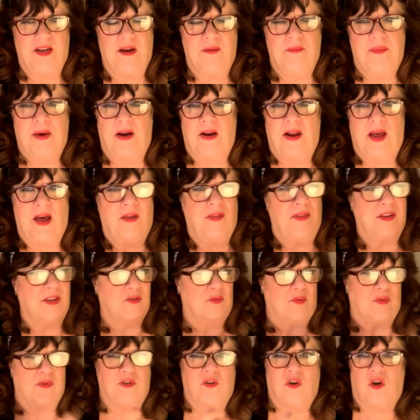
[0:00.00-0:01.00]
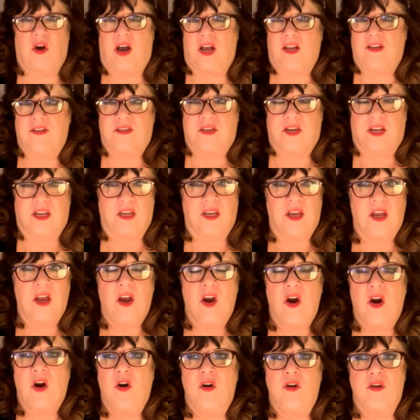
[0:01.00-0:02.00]
about how this was costing
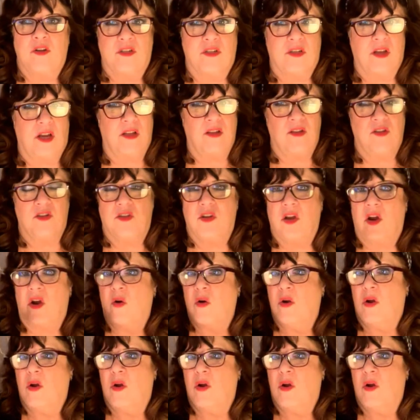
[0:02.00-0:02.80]
her son's